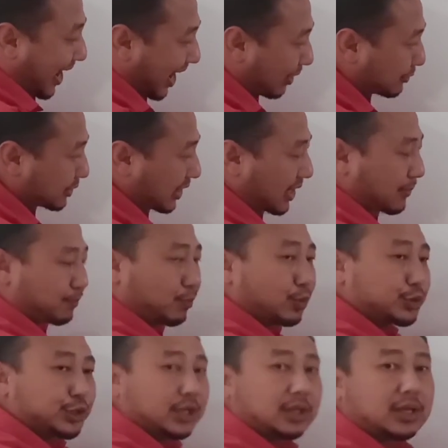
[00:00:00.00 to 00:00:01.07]
helps in
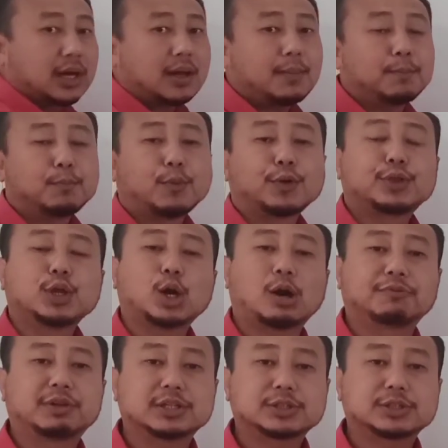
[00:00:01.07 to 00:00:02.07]
pushing the body of the